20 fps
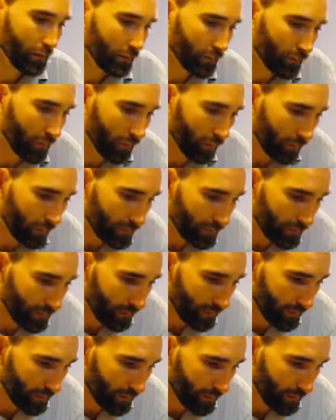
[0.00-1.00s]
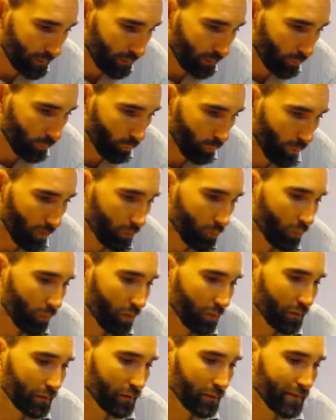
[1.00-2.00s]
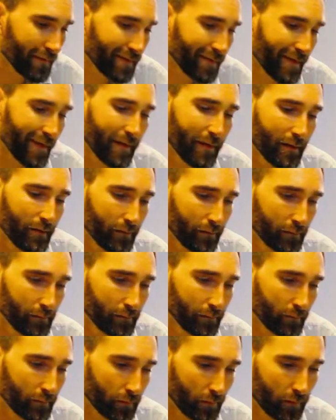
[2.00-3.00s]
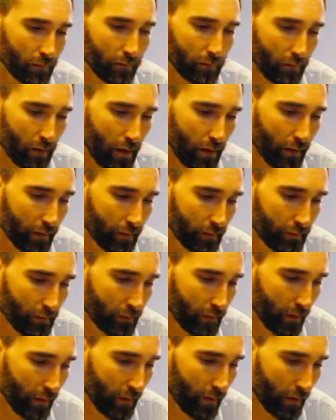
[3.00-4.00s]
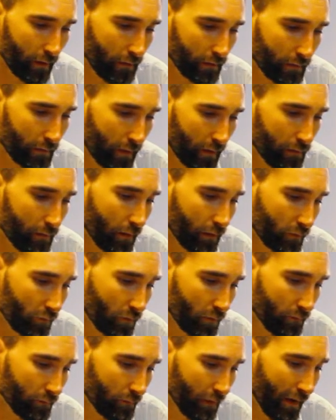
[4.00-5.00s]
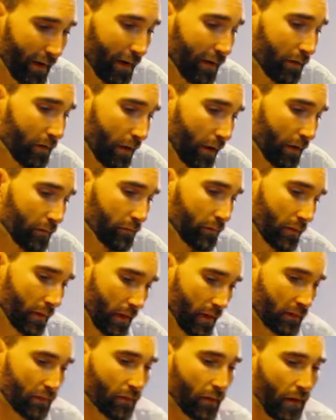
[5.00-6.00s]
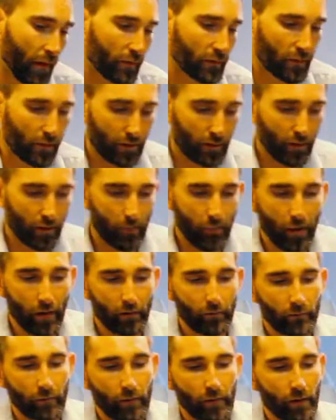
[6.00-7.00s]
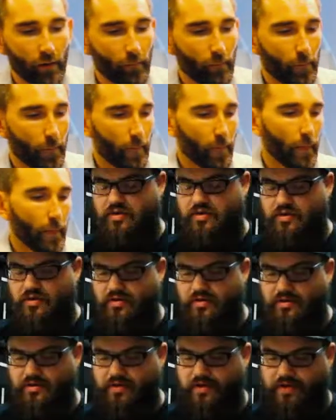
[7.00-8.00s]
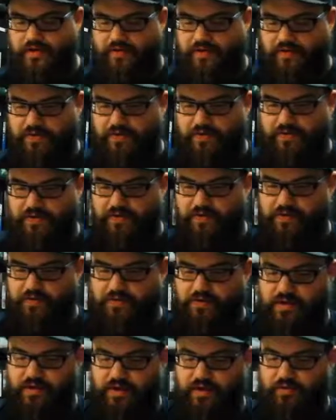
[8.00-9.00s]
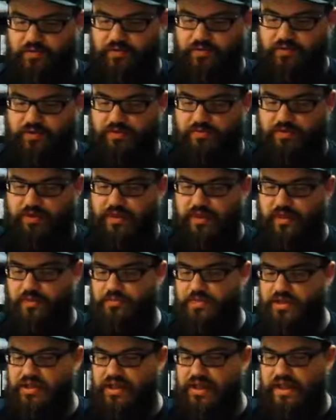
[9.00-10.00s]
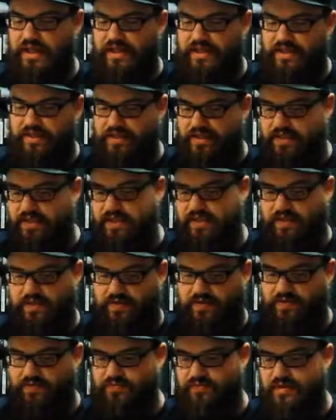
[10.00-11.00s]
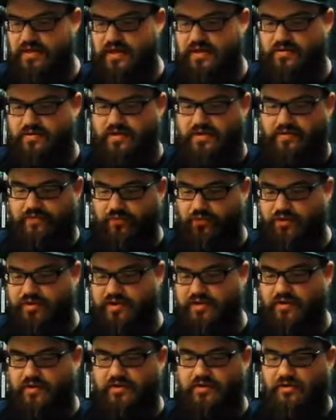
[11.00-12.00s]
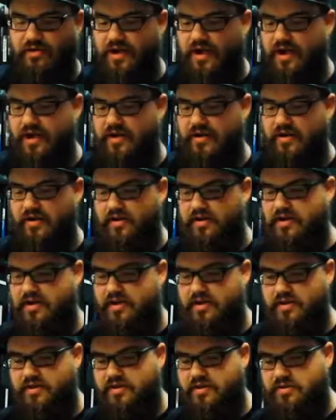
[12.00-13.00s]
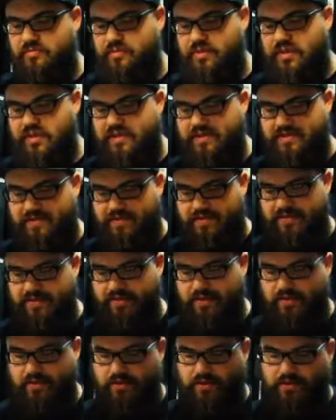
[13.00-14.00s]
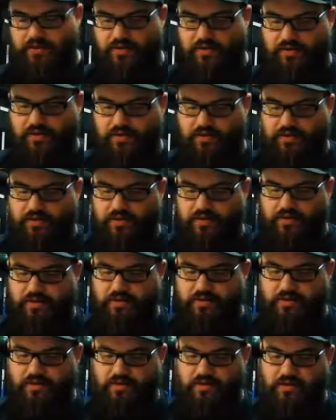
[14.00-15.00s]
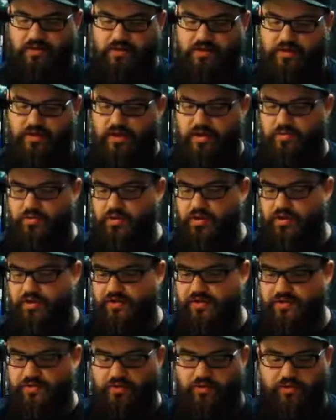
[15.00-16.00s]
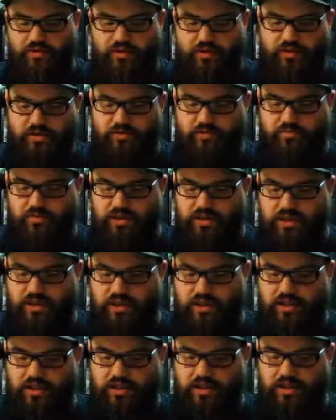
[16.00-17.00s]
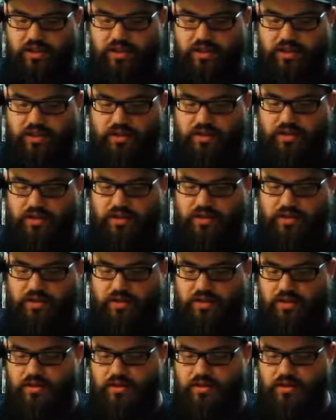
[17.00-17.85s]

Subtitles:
So it's a 1/1 snake with flying and death touch. And it has flash, not that that matters right now. Alright, so I'm going to play a Plains. So I now have Windscarred Crag, an island, and a Plains. I'm also going to play...